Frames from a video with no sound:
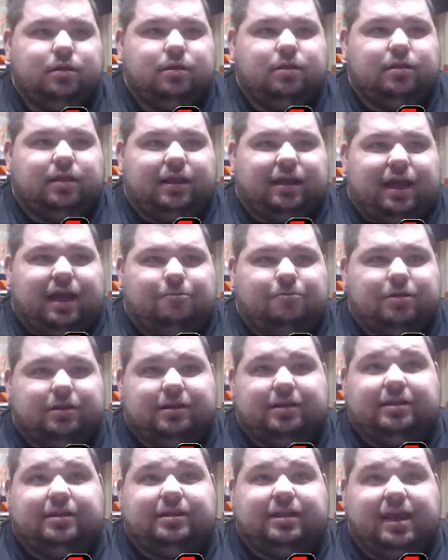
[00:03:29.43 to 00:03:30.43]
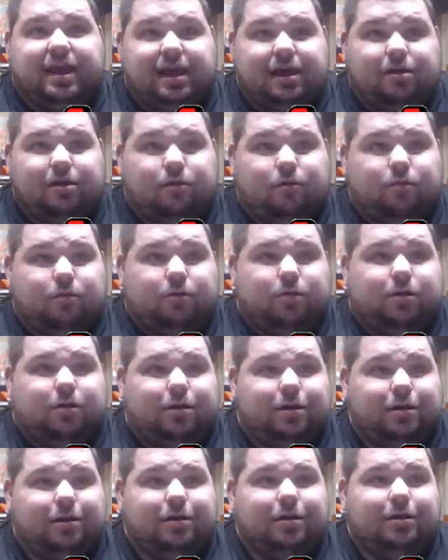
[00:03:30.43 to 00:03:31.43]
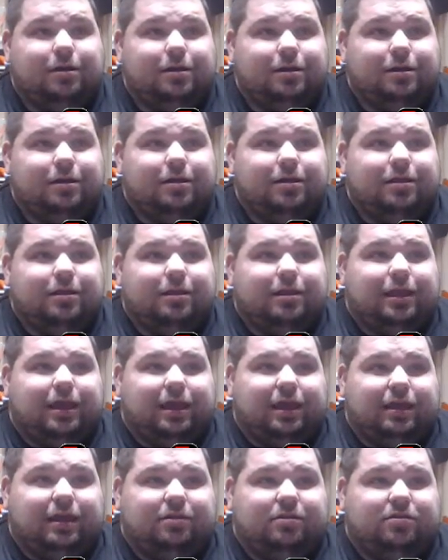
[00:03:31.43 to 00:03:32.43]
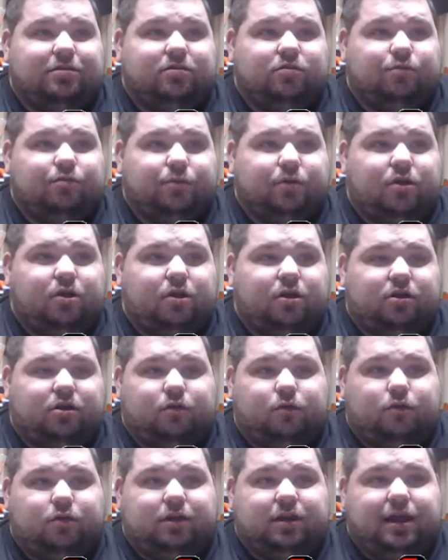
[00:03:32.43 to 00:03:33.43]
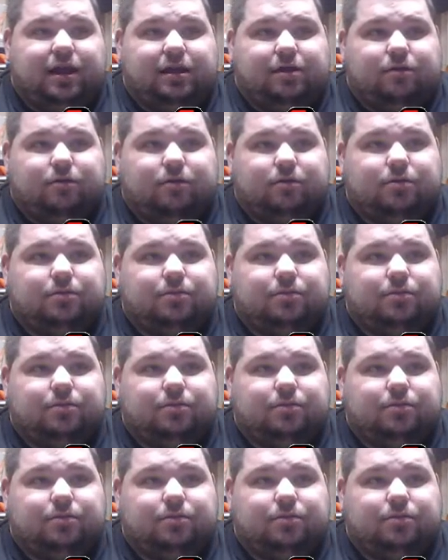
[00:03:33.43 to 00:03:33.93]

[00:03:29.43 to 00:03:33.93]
Like, I went to town. Like, super hardcore town.